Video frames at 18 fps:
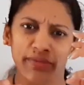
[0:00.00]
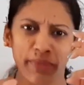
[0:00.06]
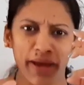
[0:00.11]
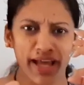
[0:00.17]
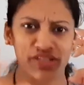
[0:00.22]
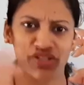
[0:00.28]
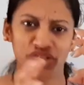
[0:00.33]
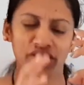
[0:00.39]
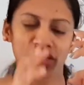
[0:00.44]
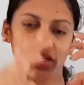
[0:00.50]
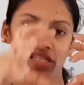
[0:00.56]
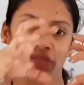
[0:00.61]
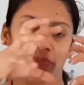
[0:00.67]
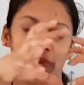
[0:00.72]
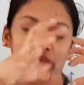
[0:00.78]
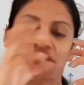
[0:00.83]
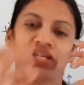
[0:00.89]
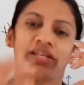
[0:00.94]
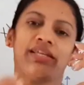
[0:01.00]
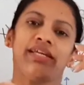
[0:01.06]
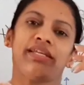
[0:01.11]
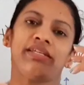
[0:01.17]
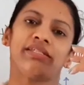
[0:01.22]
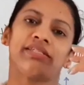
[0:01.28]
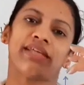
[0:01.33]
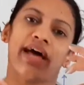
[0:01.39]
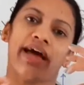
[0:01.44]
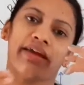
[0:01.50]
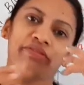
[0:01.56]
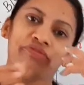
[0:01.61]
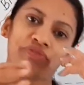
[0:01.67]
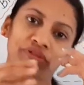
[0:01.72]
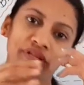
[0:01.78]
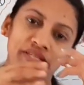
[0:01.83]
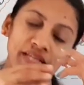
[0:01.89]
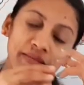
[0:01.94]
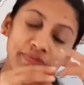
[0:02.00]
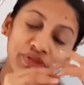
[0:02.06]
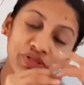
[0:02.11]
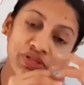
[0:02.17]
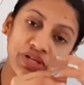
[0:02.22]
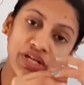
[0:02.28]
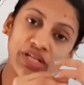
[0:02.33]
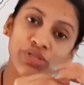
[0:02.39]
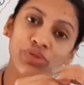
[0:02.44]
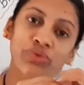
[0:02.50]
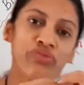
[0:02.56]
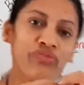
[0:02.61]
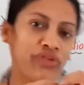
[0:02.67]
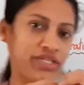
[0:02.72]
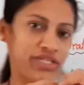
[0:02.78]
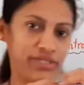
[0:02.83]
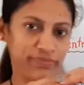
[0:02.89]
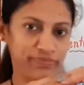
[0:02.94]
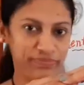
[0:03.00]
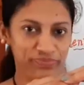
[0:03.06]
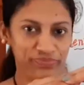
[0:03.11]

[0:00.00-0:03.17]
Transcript: imagine it is specially designed for the substrate to fit.